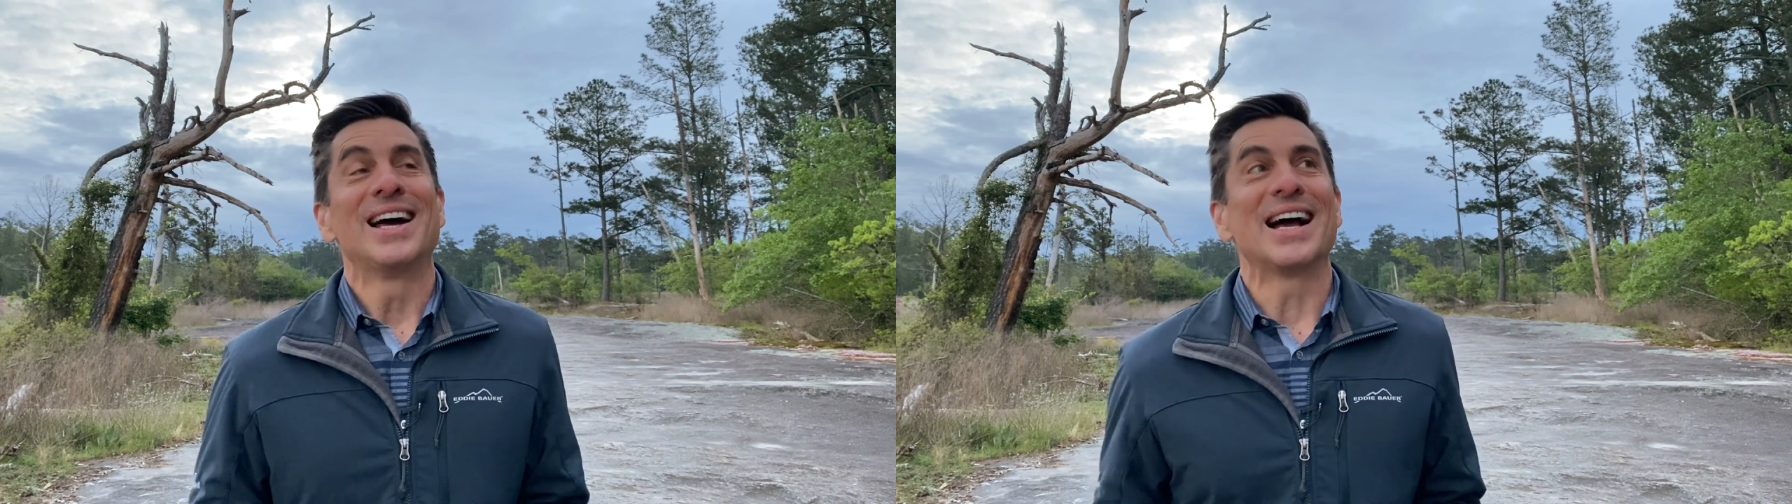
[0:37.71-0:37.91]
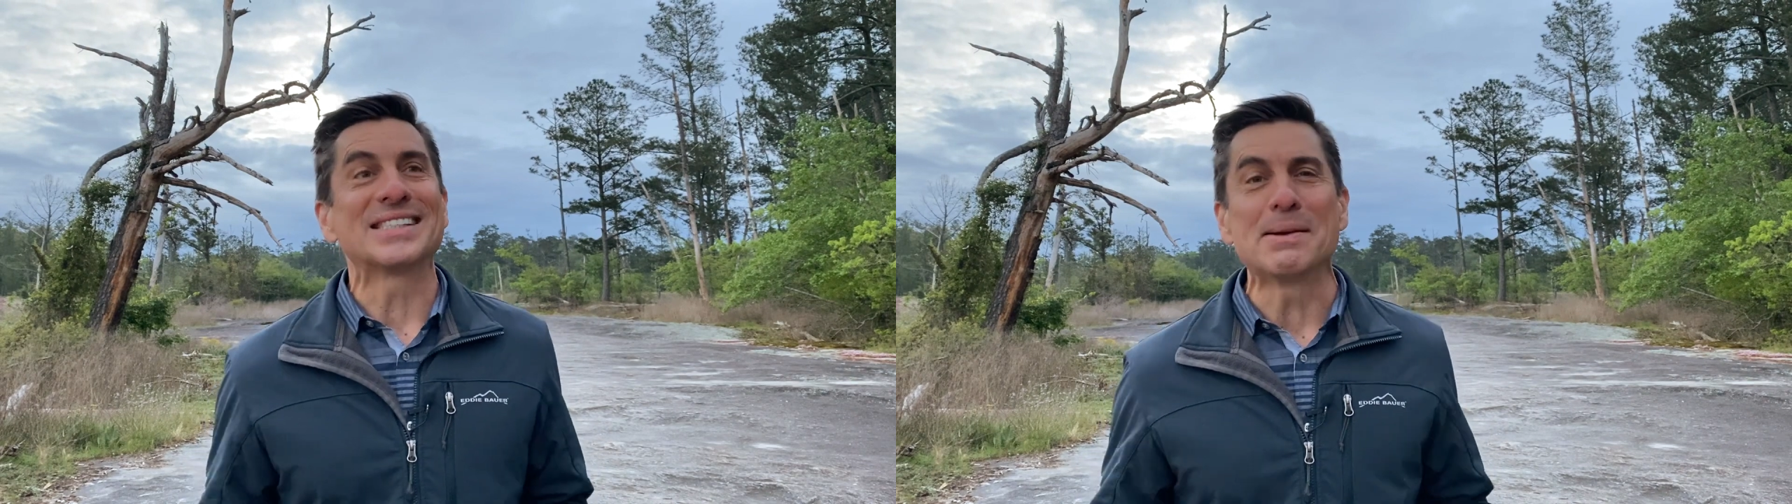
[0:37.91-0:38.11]

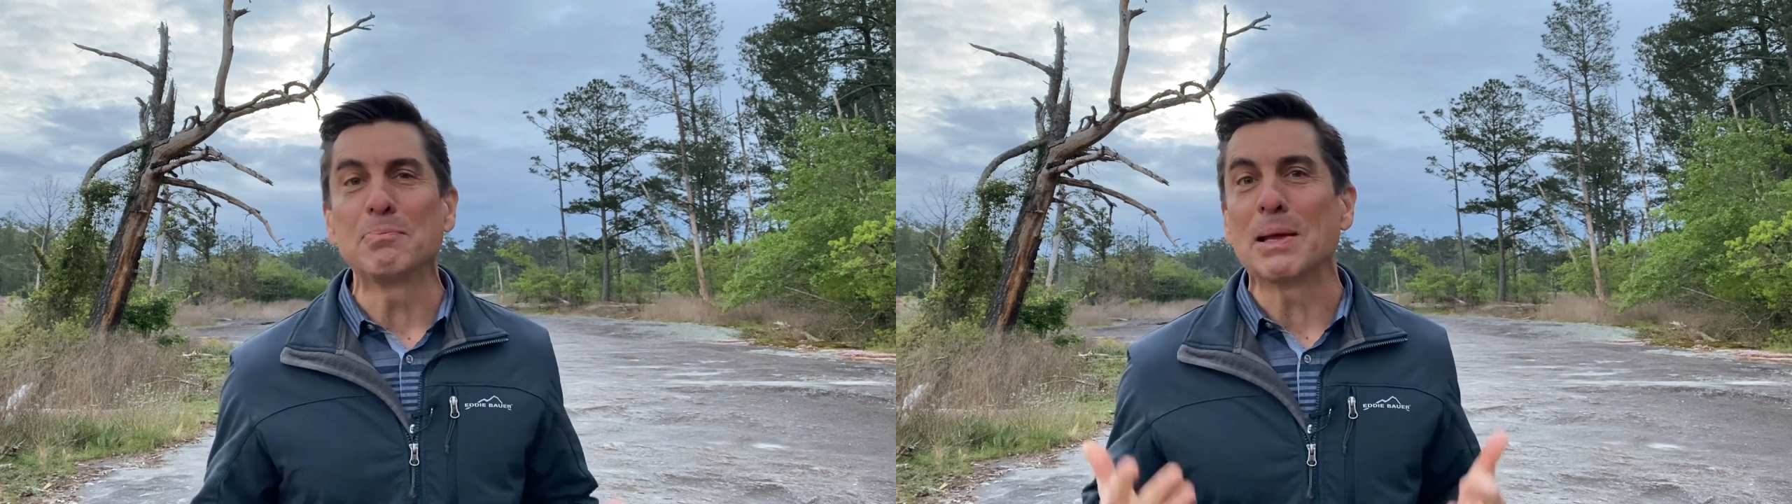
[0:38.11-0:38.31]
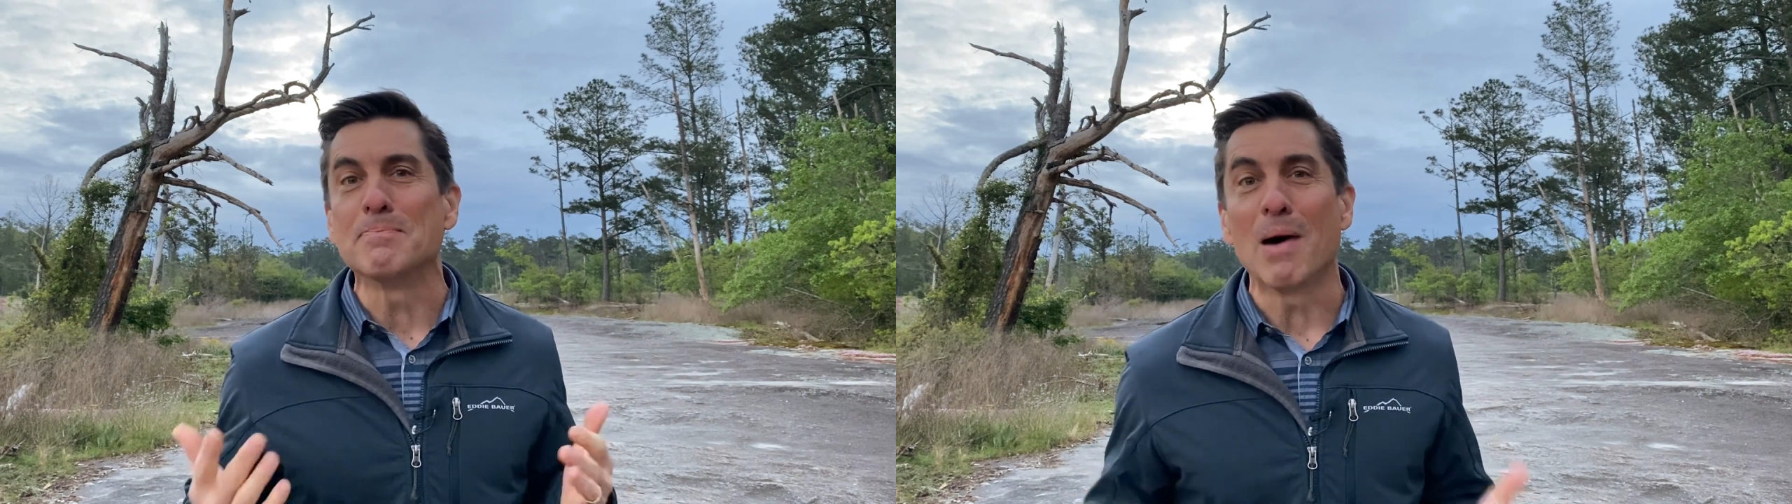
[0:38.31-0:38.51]
I
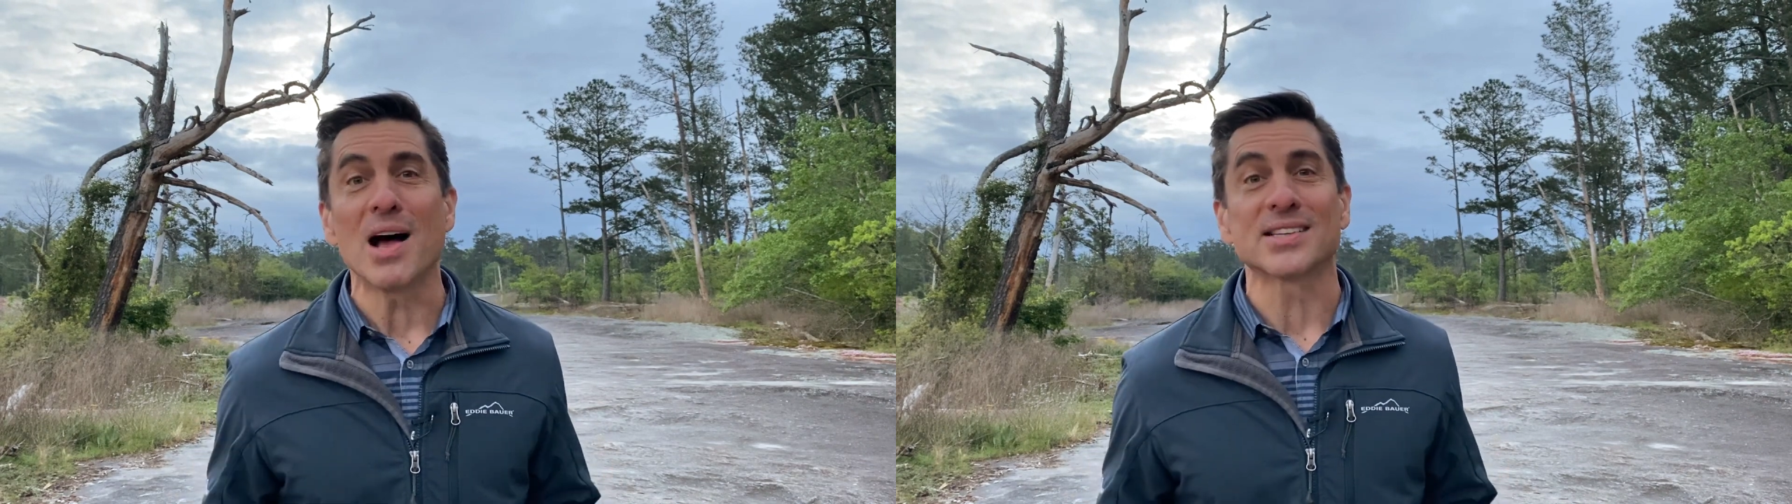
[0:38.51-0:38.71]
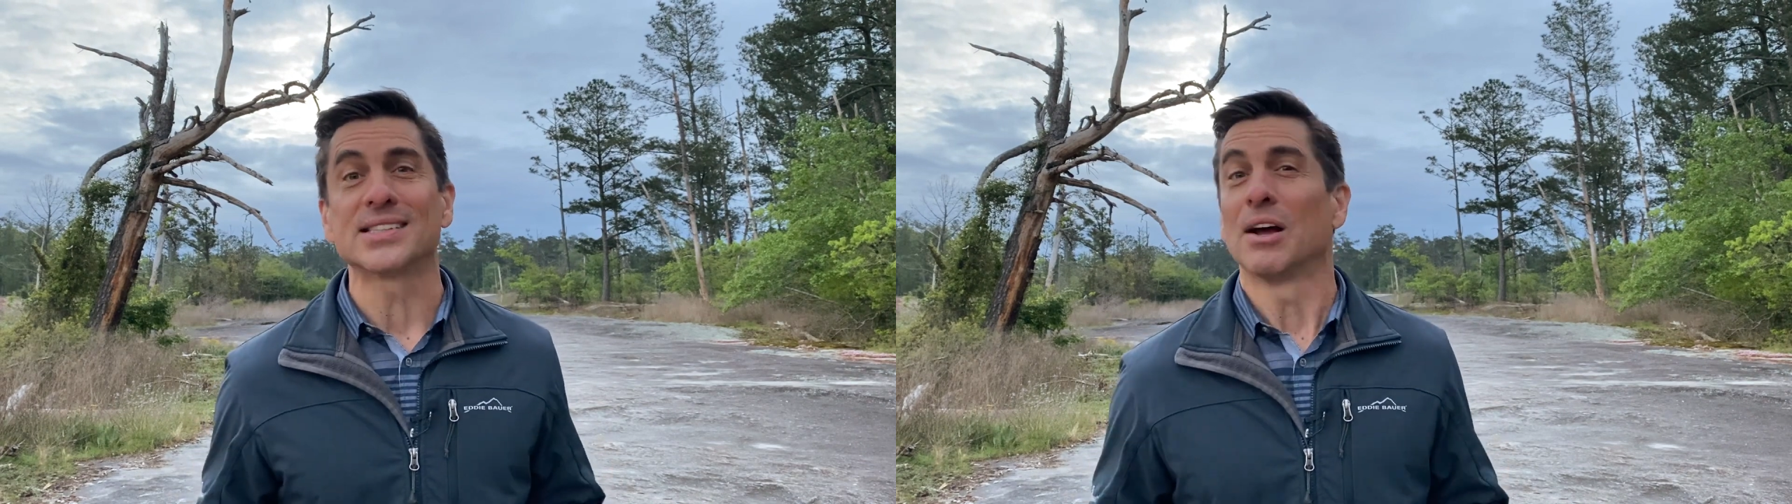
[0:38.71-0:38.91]
simply
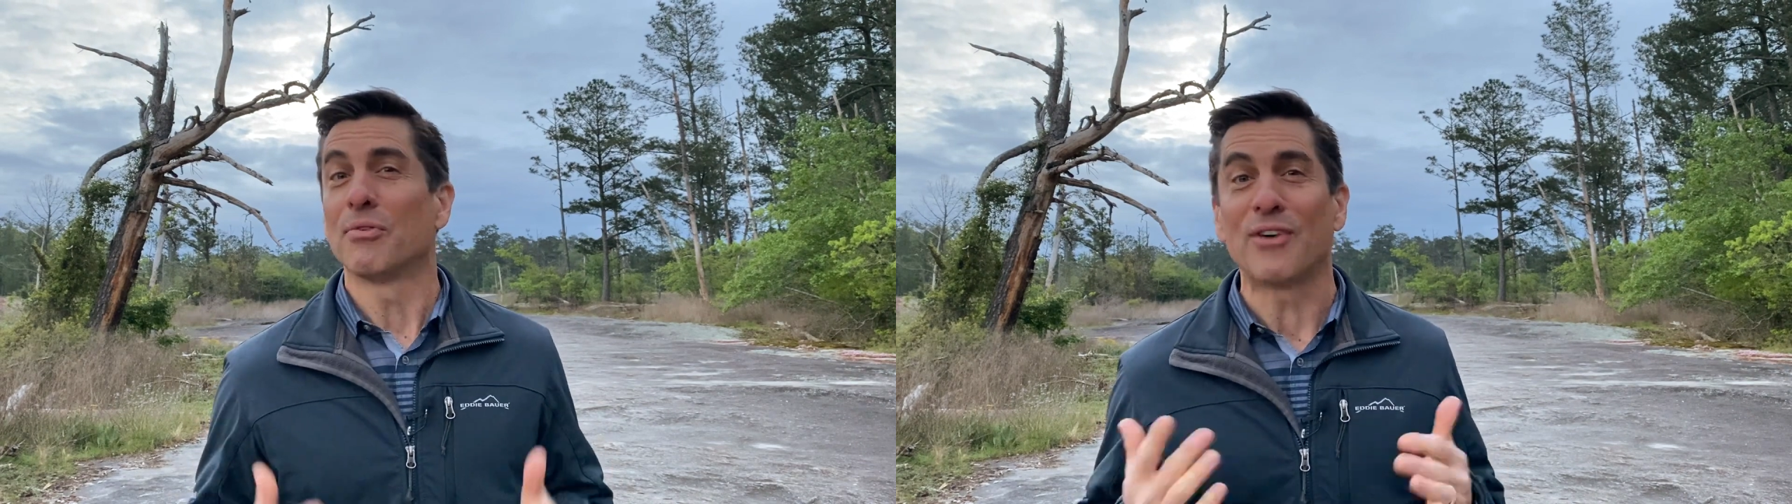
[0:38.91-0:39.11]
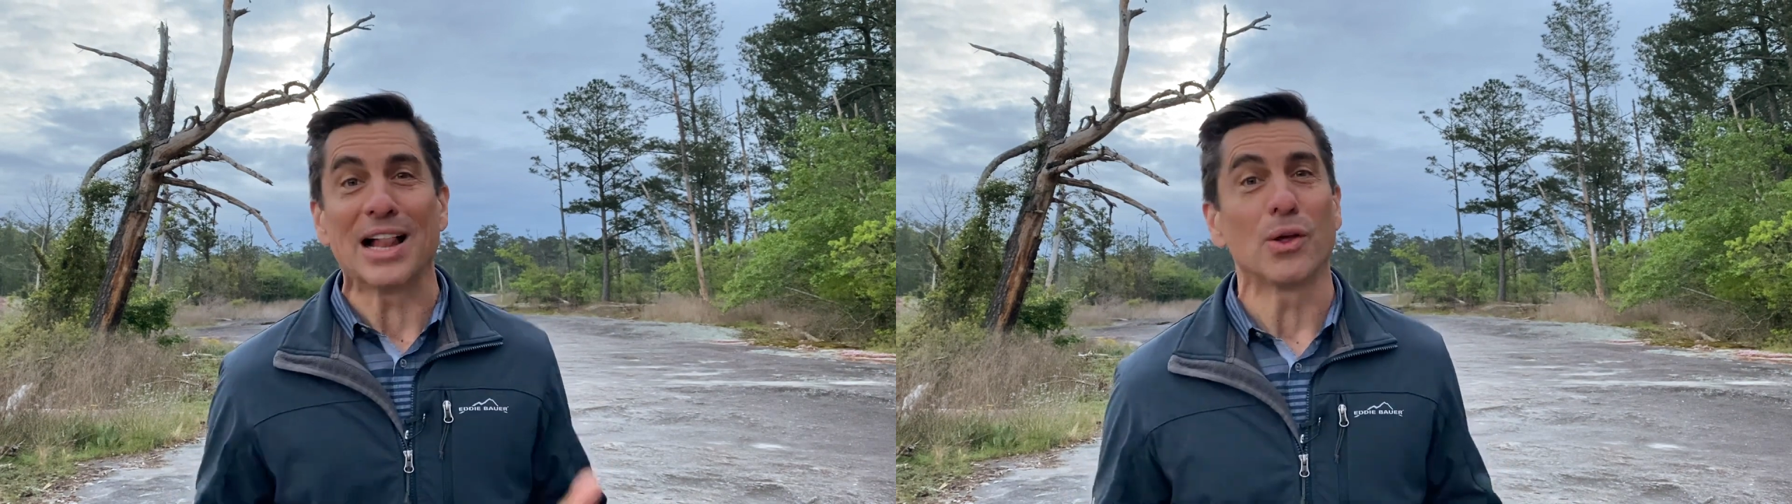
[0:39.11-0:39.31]
must
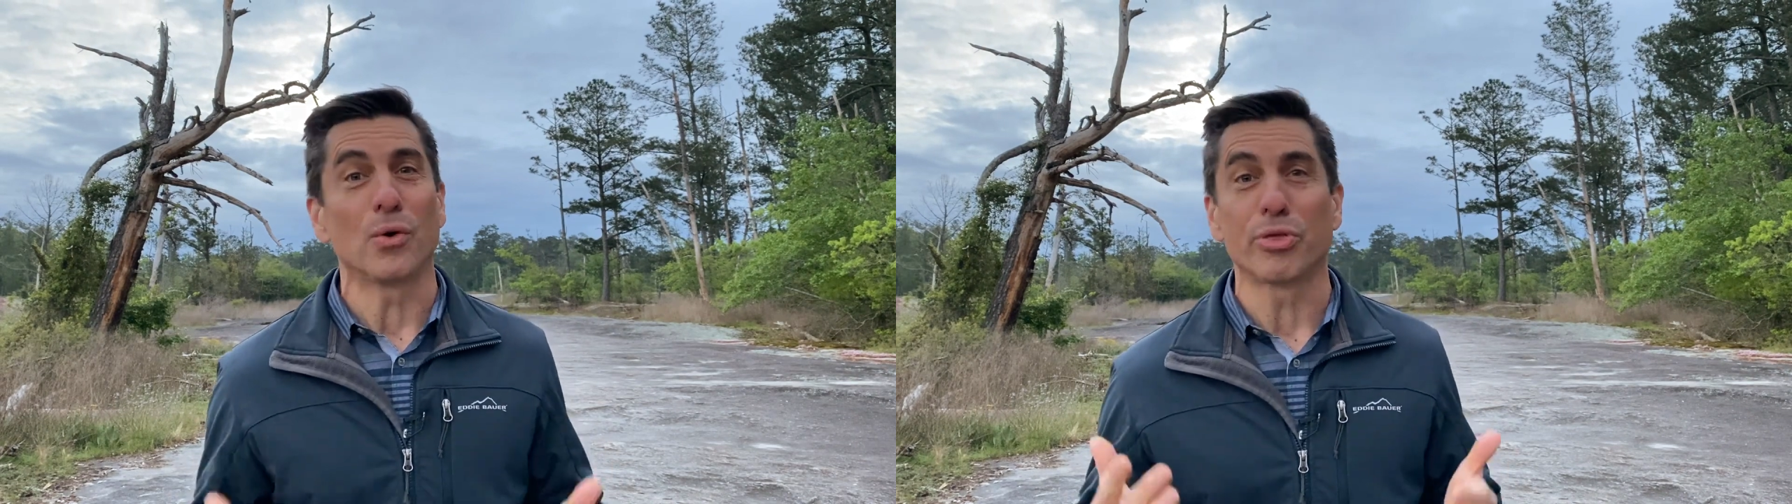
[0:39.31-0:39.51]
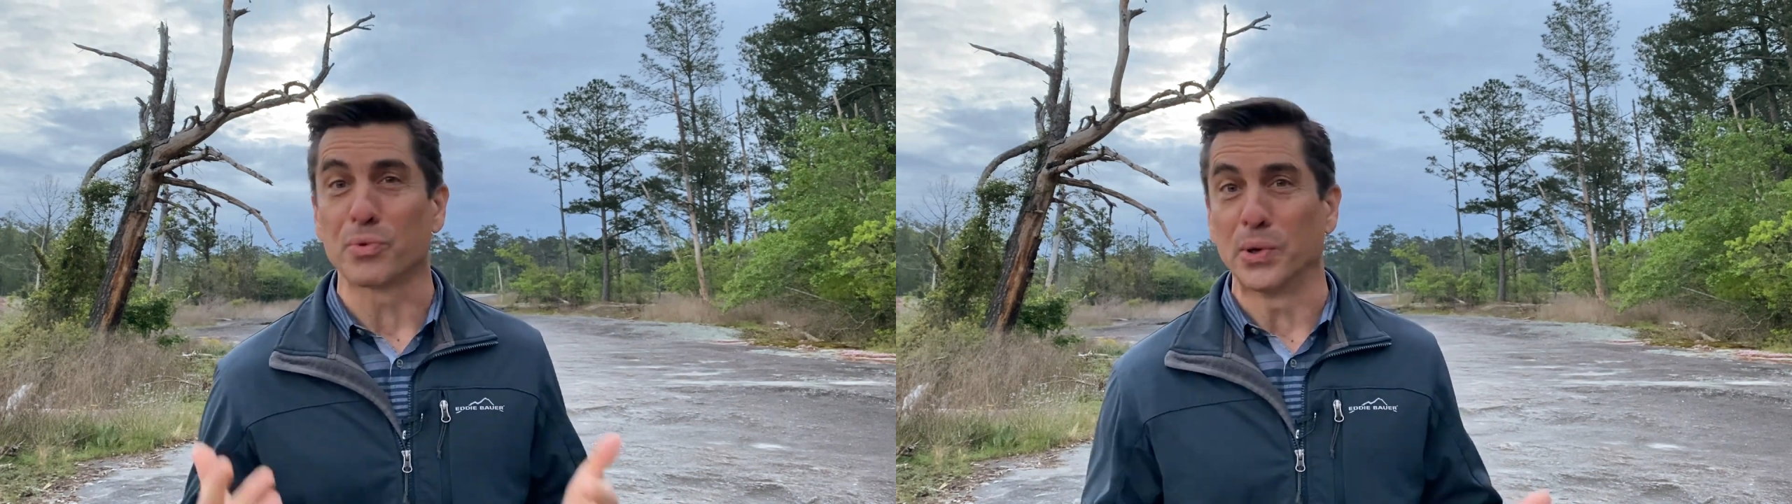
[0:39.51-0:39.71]

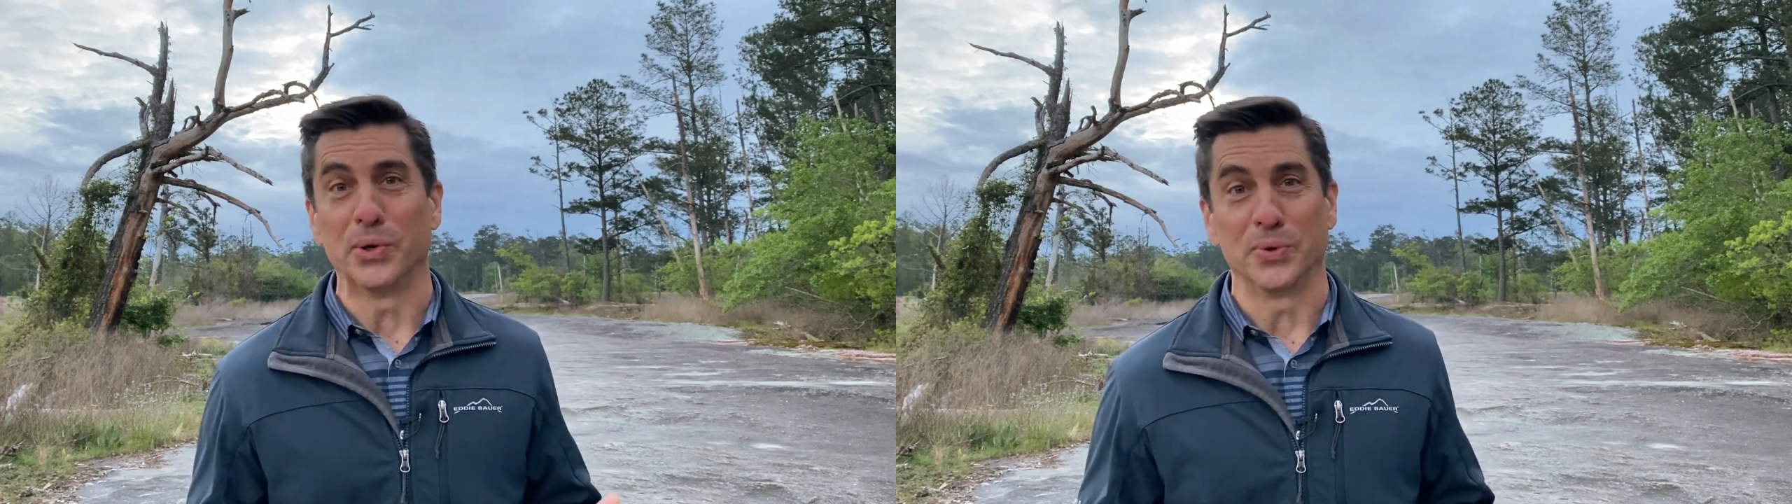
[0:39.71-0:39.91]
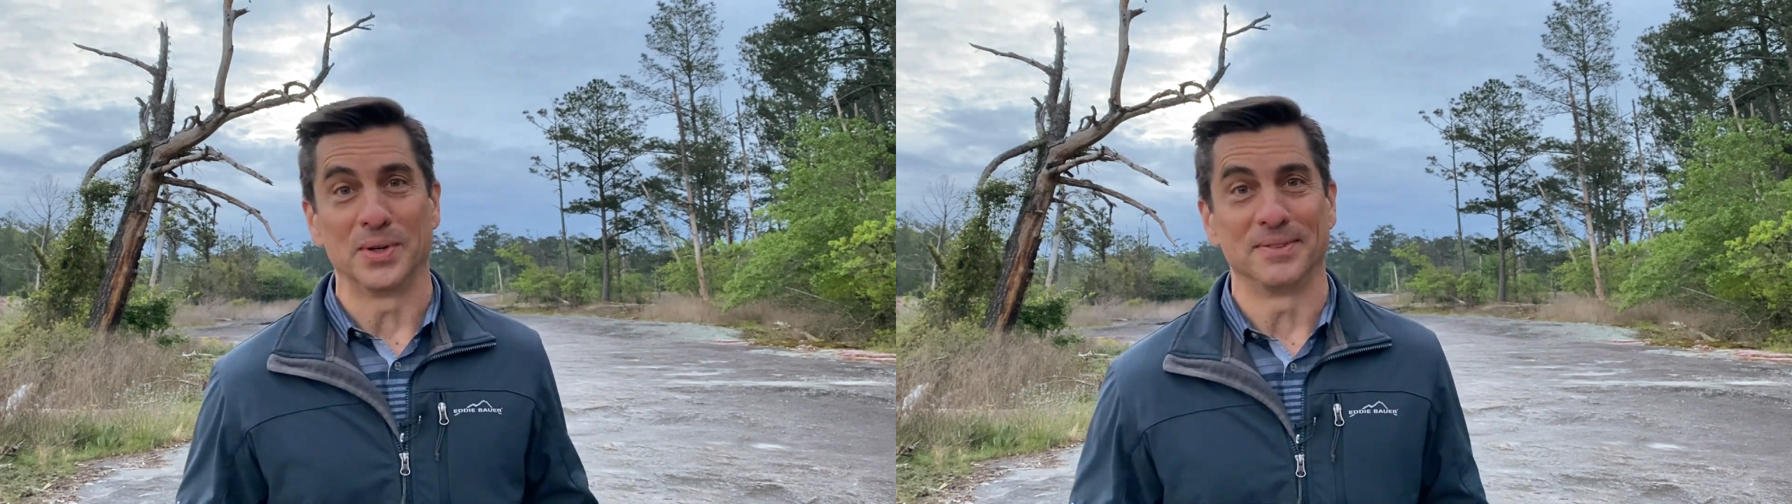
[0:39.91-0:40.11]
follow through.